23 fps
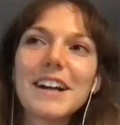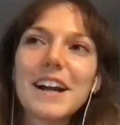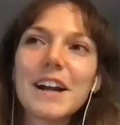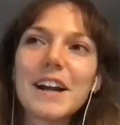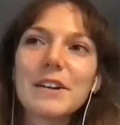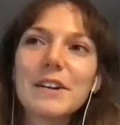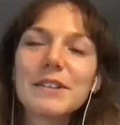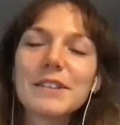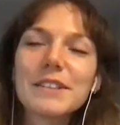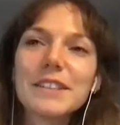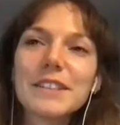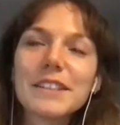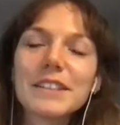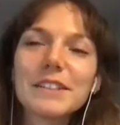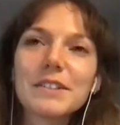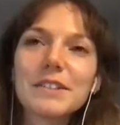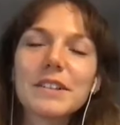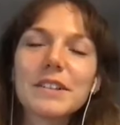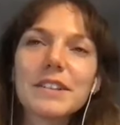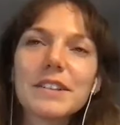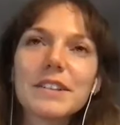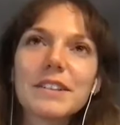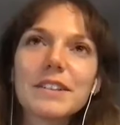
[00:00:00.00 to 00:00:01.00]
always think
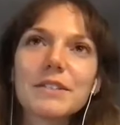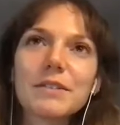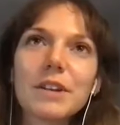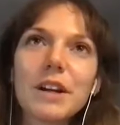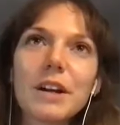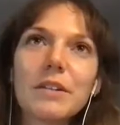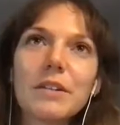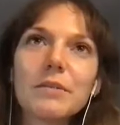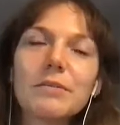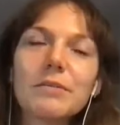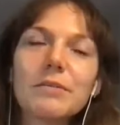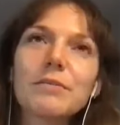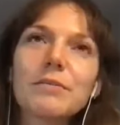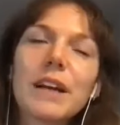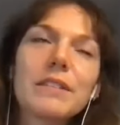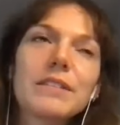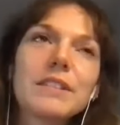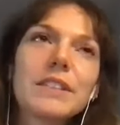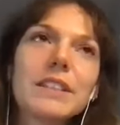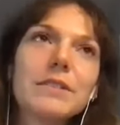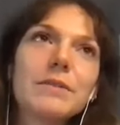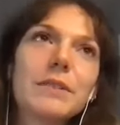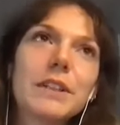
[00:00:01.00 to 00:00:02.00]
I've
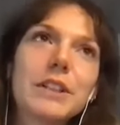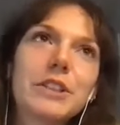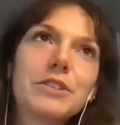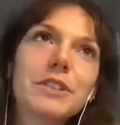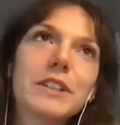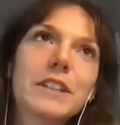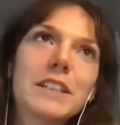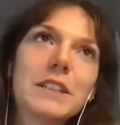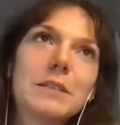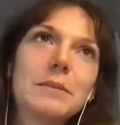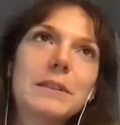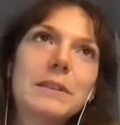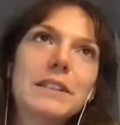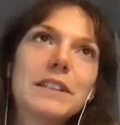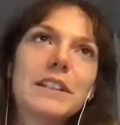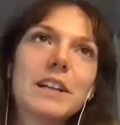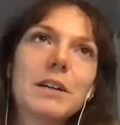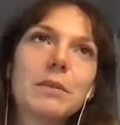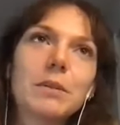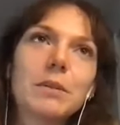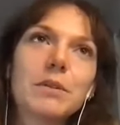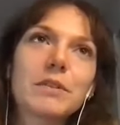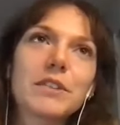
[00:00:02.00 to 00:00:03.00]
seen Rachel Cusk speak a
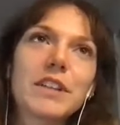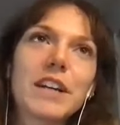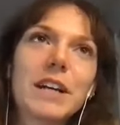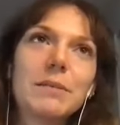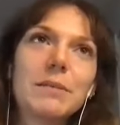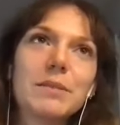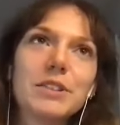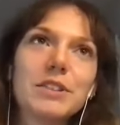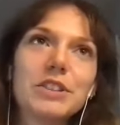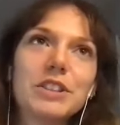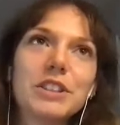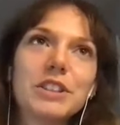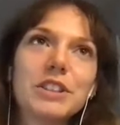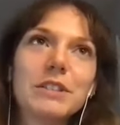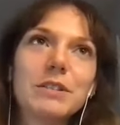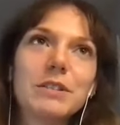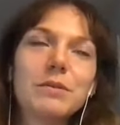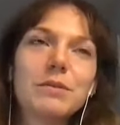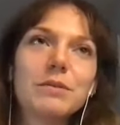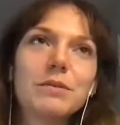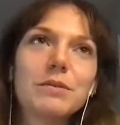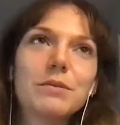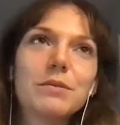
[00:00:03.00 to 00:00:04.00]
couple of times, and
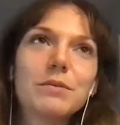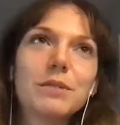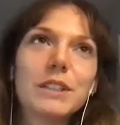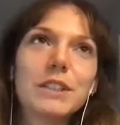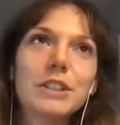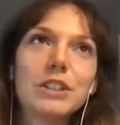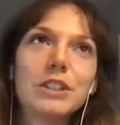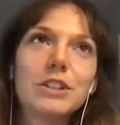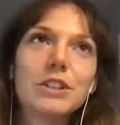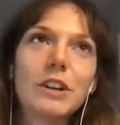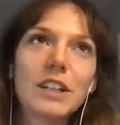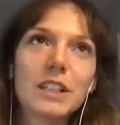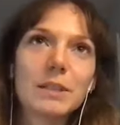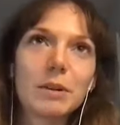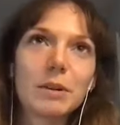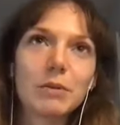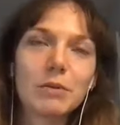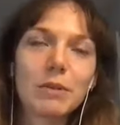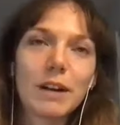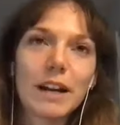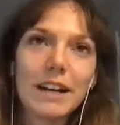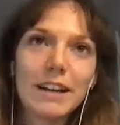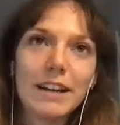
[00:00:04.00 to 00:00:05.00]
when she talks
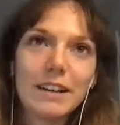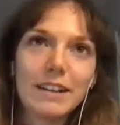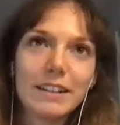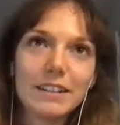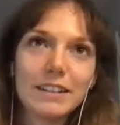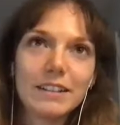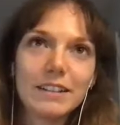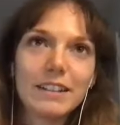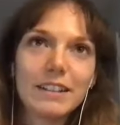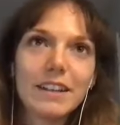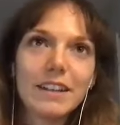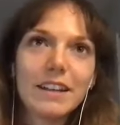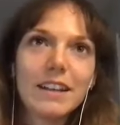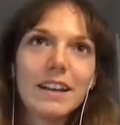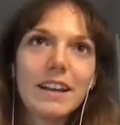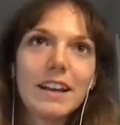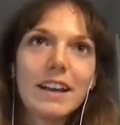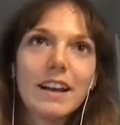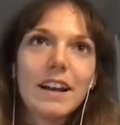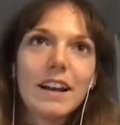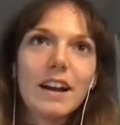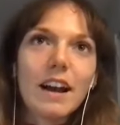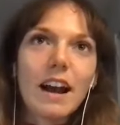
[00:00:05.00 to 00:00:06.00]
about writing and
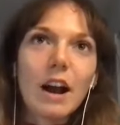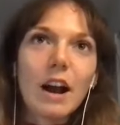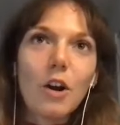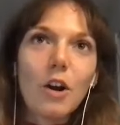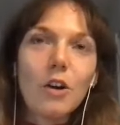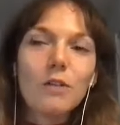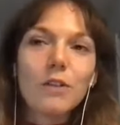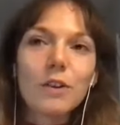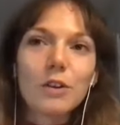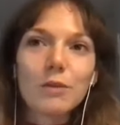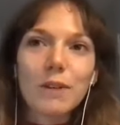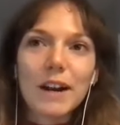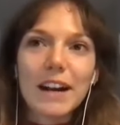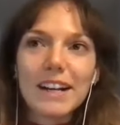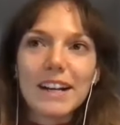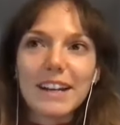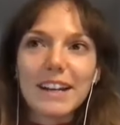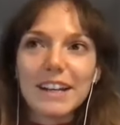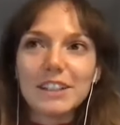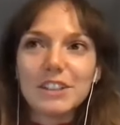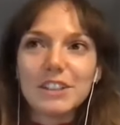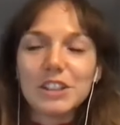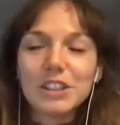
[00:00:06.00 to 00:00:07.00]

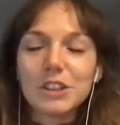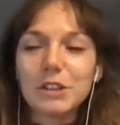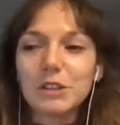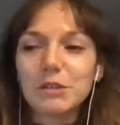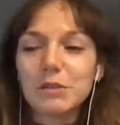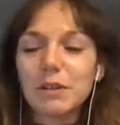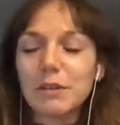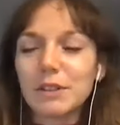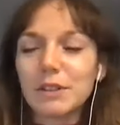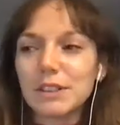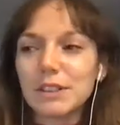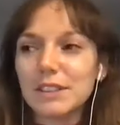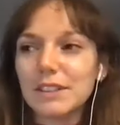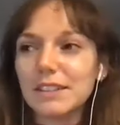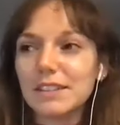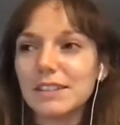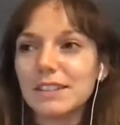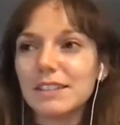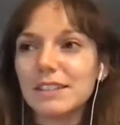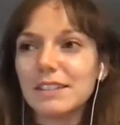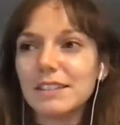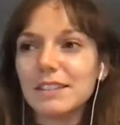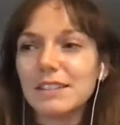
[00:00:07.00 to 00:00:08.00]
overwriting, she always
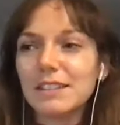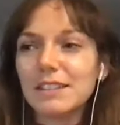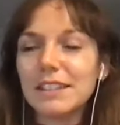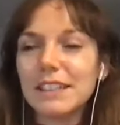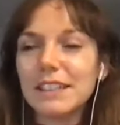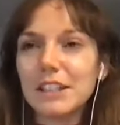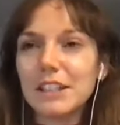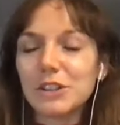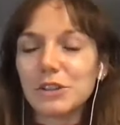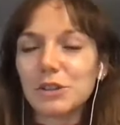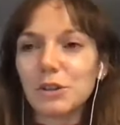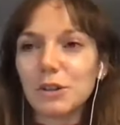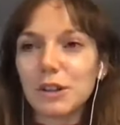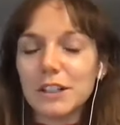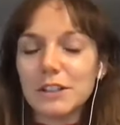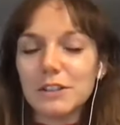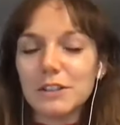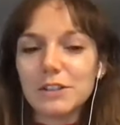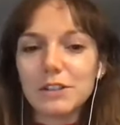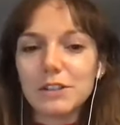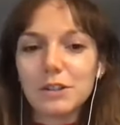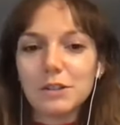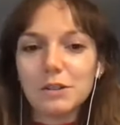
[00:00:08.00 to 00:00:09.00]
references D.H.
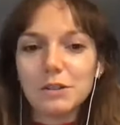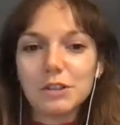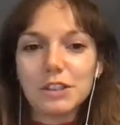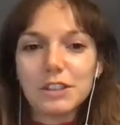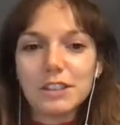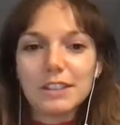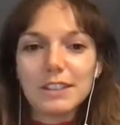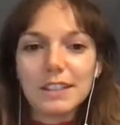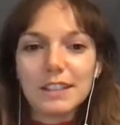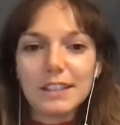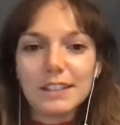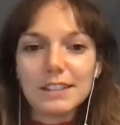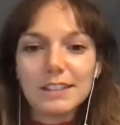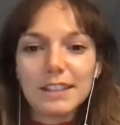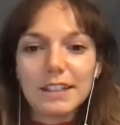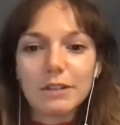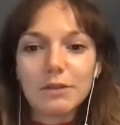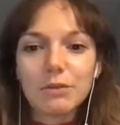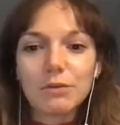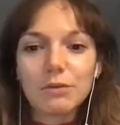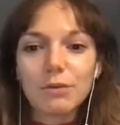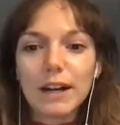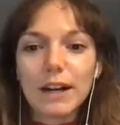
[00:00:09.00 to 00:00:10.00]
Lawrence, who she says
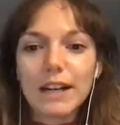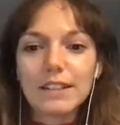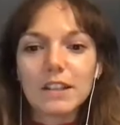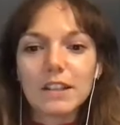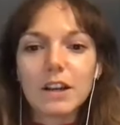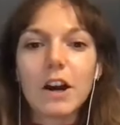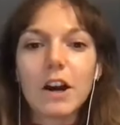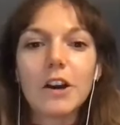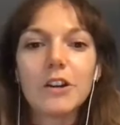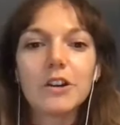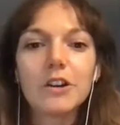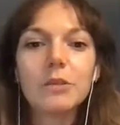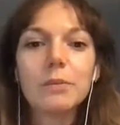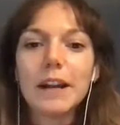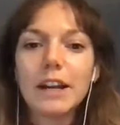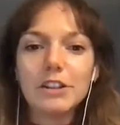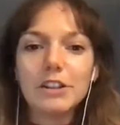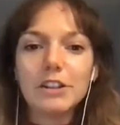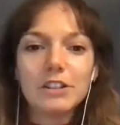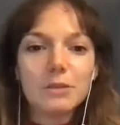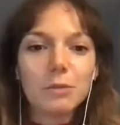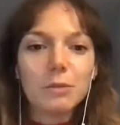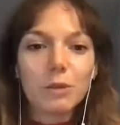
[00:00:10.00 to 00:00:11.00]
writes 100
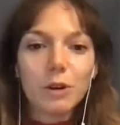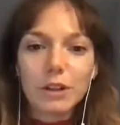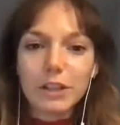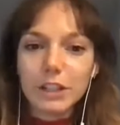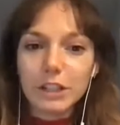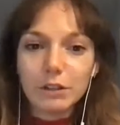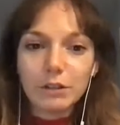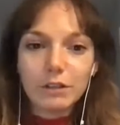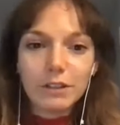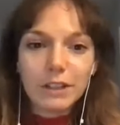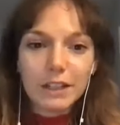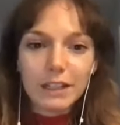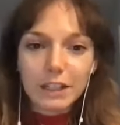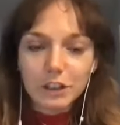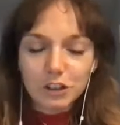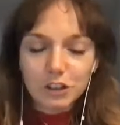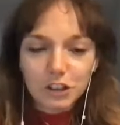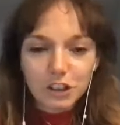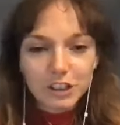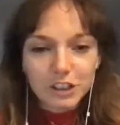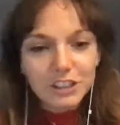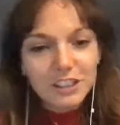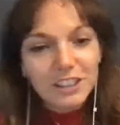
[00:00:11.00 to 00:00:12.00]
pages more than you think you
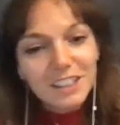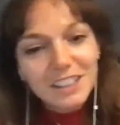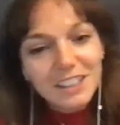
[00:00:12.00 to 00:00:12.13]
should,